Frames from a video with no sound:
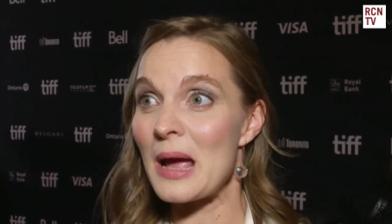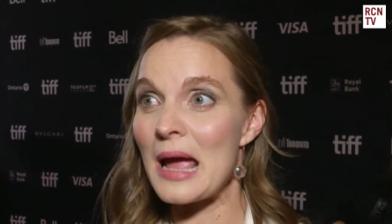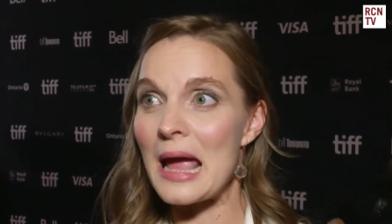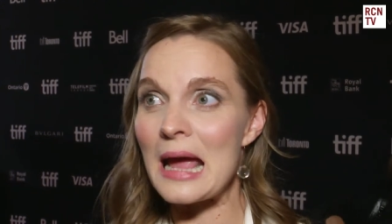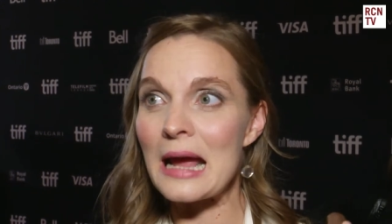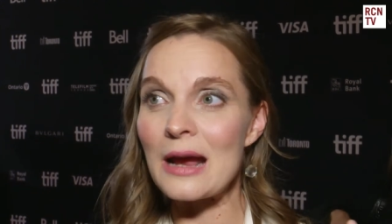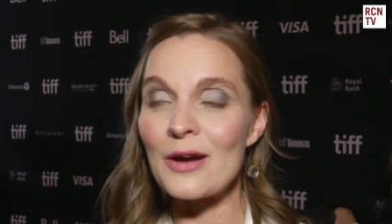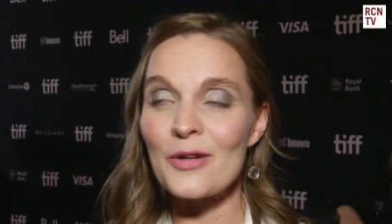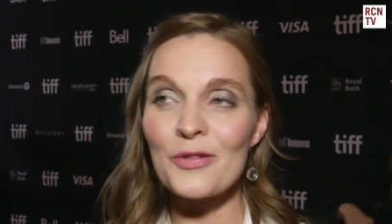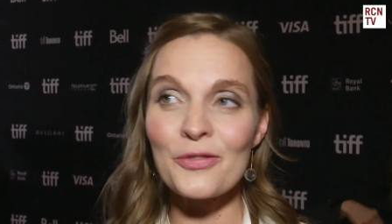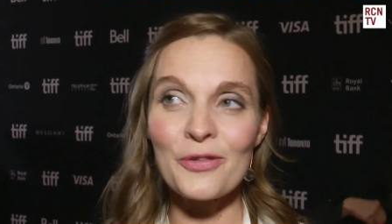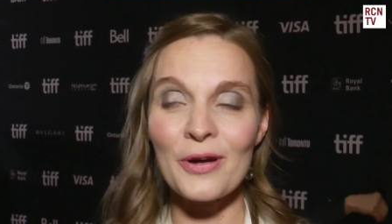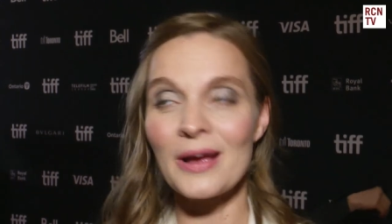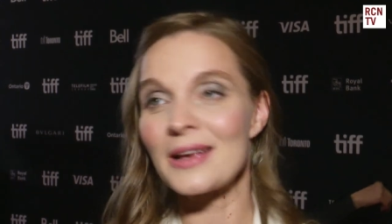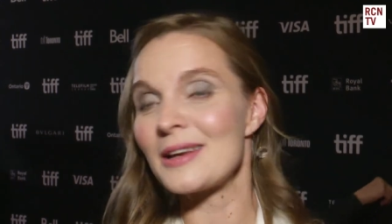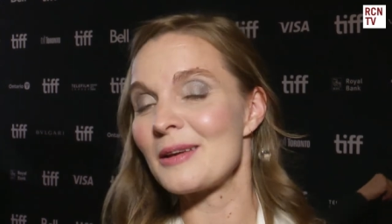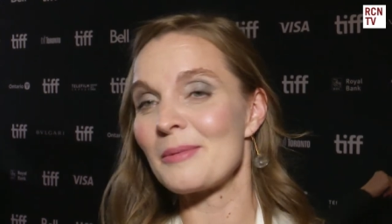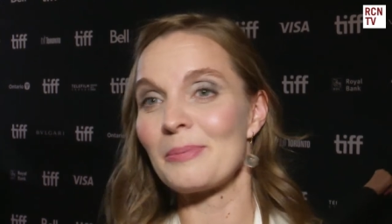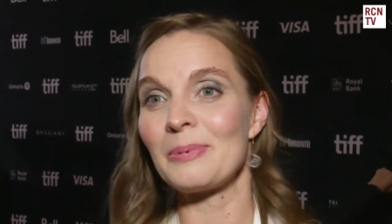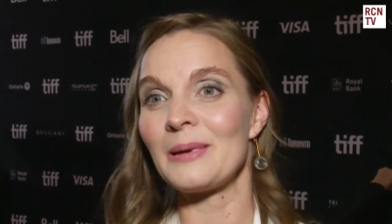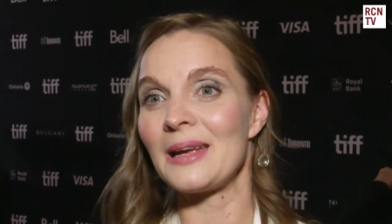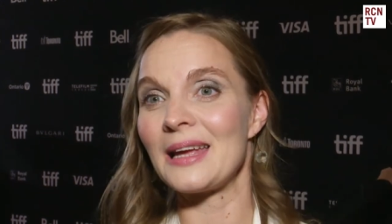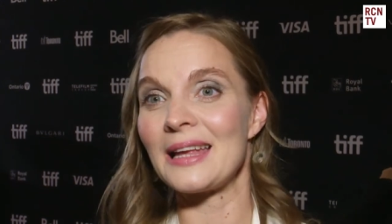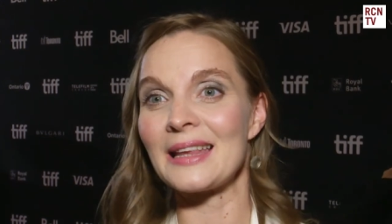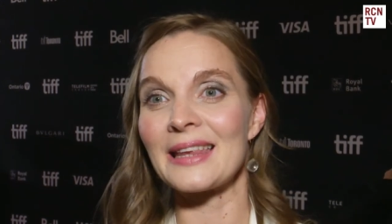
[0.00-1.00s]

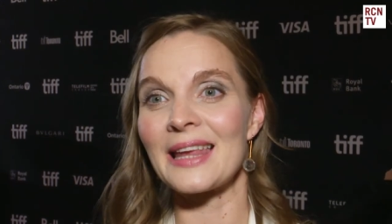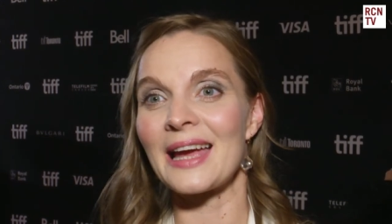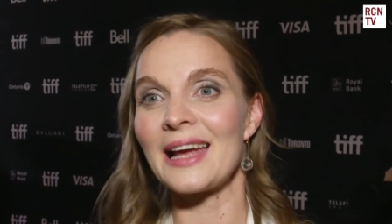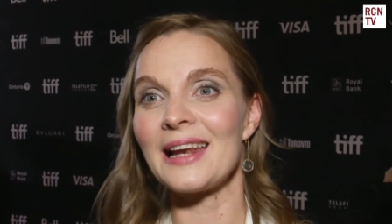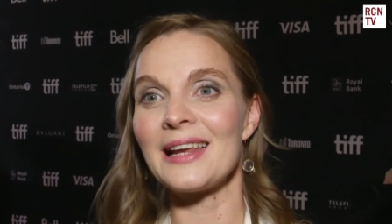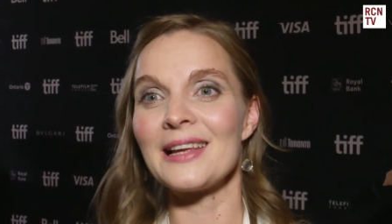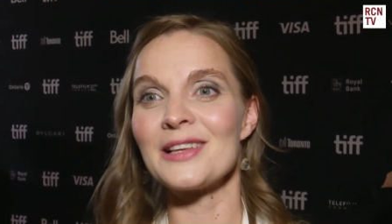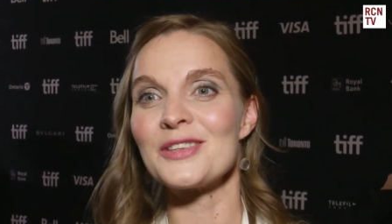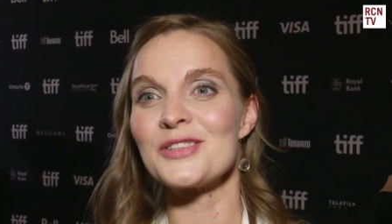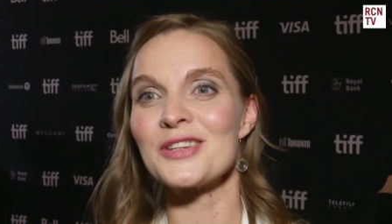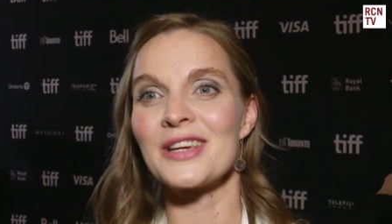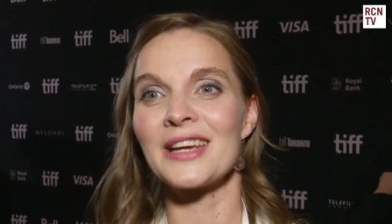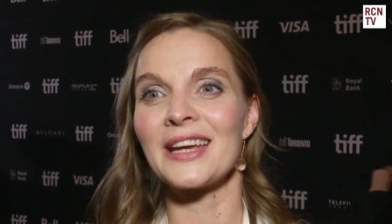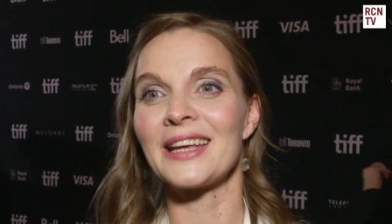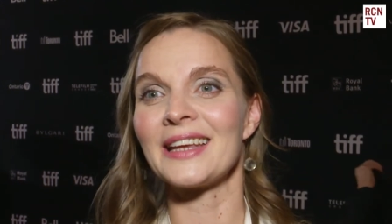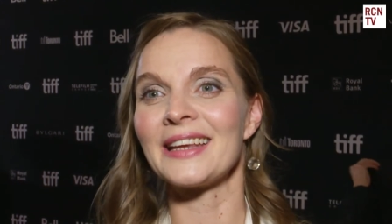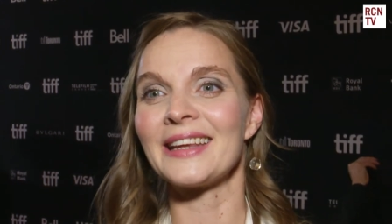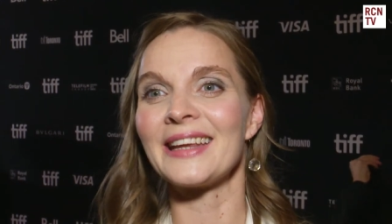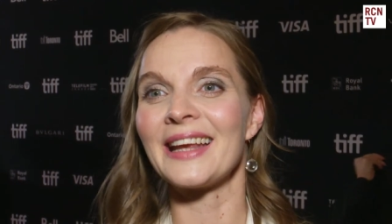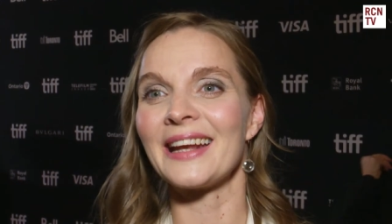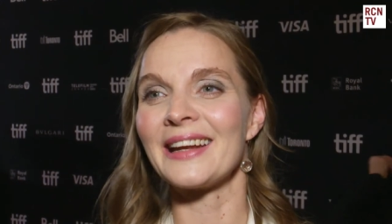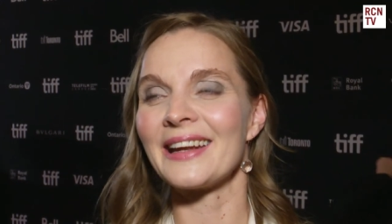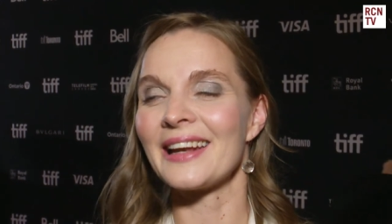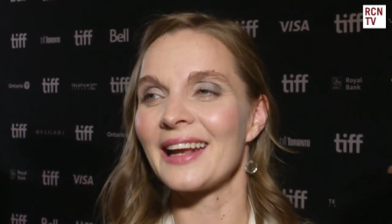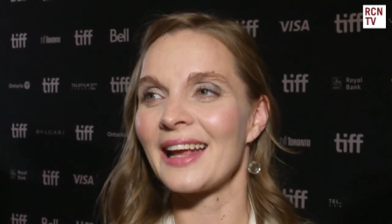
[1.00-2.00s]
incredibly intelligent
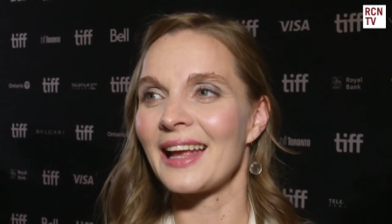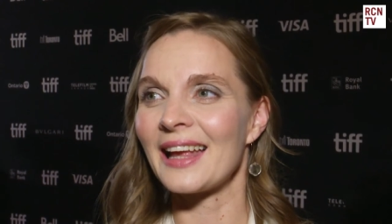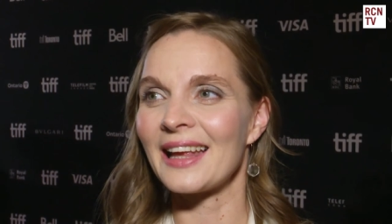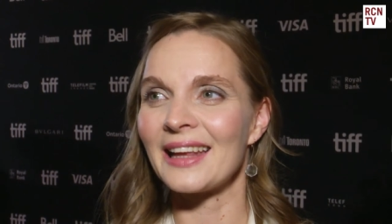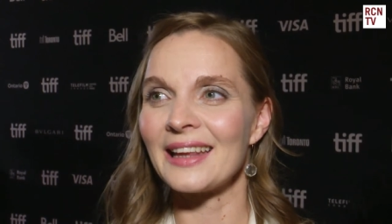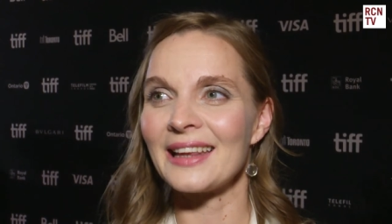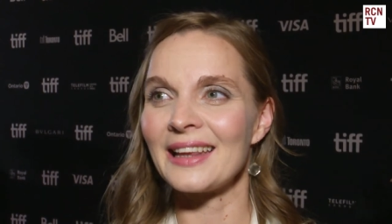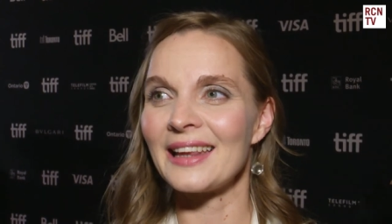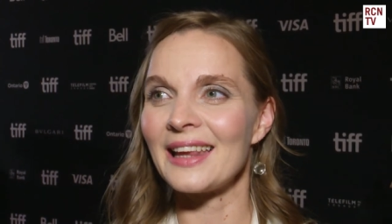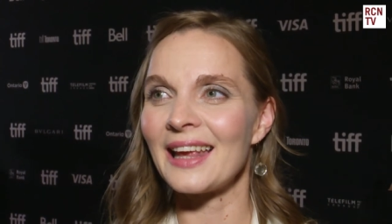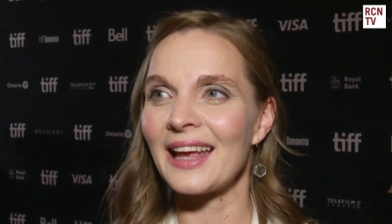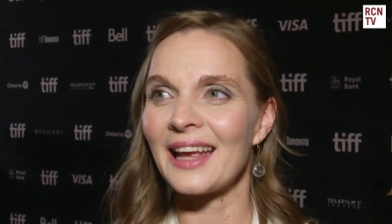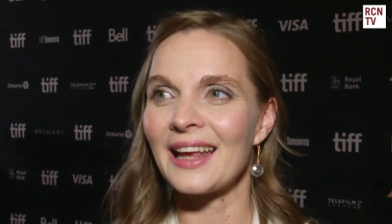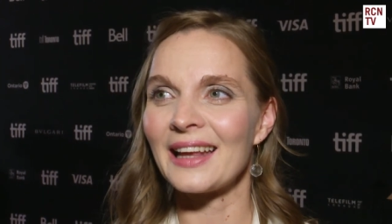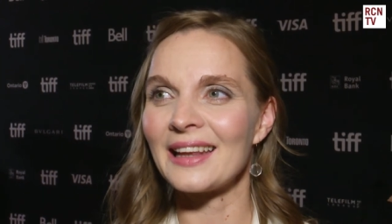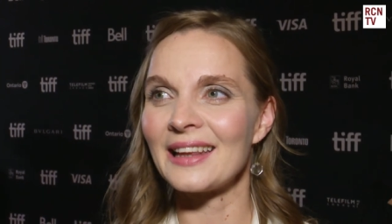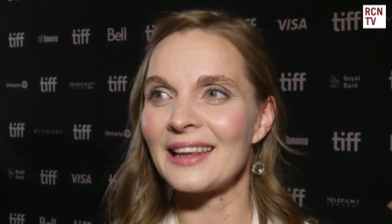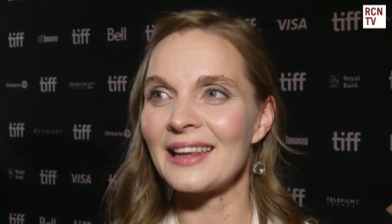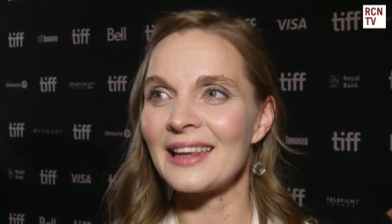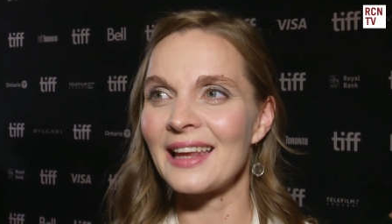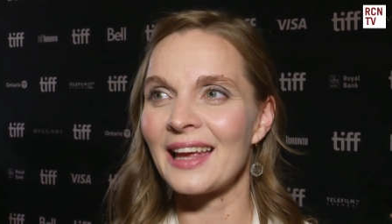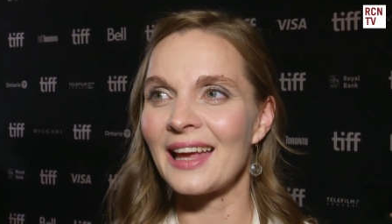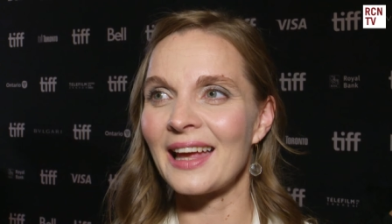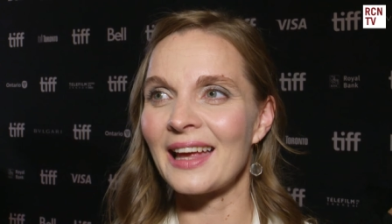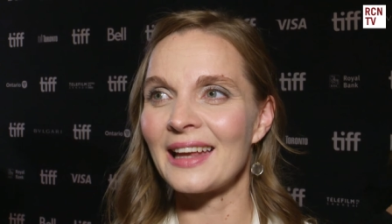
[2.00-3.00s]
and and and
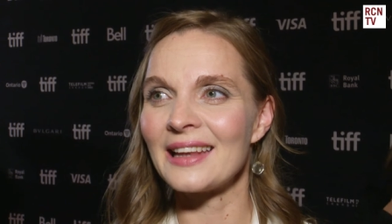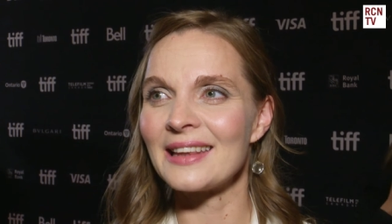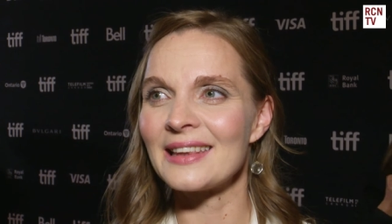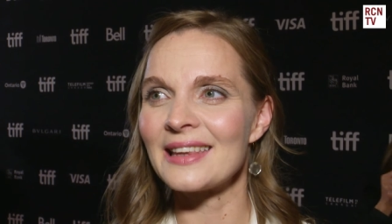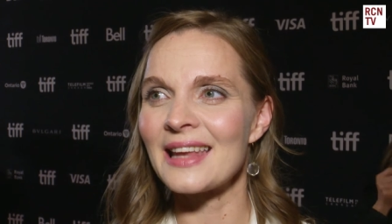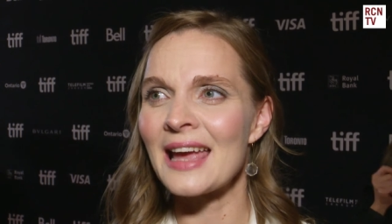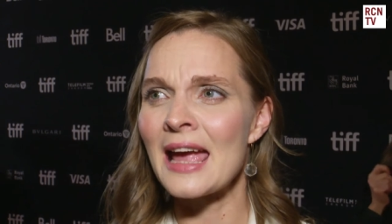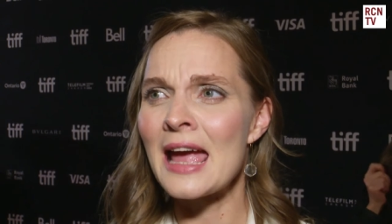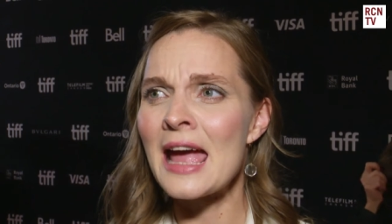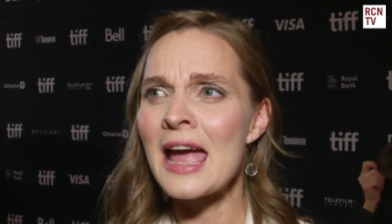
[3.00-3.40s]
and,